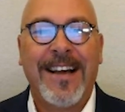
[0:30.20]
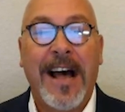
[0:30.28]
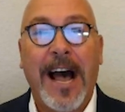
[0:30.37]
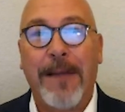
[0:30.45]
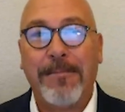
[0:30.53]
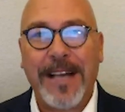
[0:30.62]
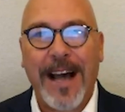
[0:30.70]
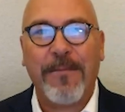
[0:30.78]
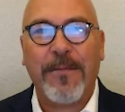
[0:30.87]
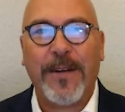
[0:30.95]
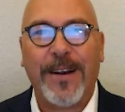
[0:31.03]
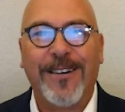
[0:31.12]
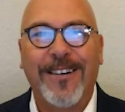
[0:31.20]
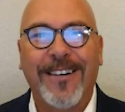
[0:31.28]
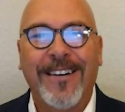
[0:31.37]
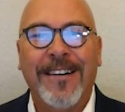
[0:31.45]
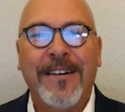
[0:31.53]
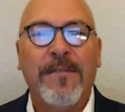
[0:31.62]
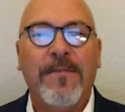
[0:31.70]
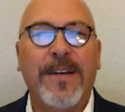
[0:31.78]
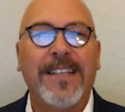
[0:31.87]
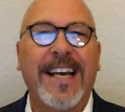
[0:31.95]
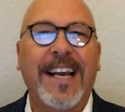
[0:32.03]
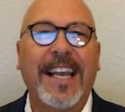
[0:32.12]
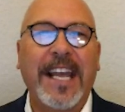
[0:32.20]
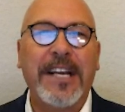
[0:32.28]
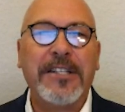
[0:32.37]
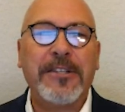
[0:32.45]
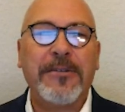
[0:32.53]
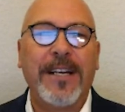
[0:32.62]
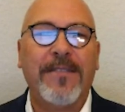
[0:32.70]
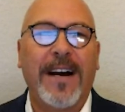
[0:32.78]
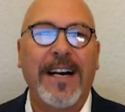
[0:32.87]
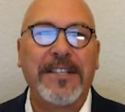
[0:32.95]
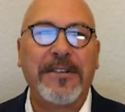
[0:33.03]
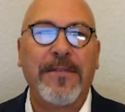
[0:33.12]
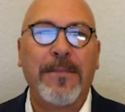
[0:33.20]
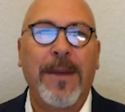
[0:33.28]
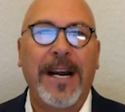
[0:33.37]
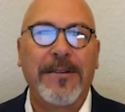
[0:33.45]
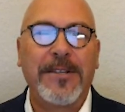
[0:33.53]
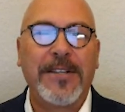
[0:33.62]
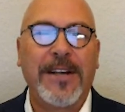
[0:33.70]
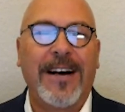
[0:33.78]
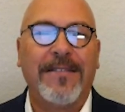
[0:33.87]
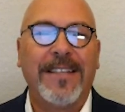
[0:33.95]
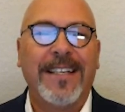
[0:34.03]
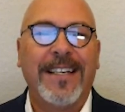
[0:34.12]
I'm Tom Feher, Fintech Industry Advisor for Microsoft,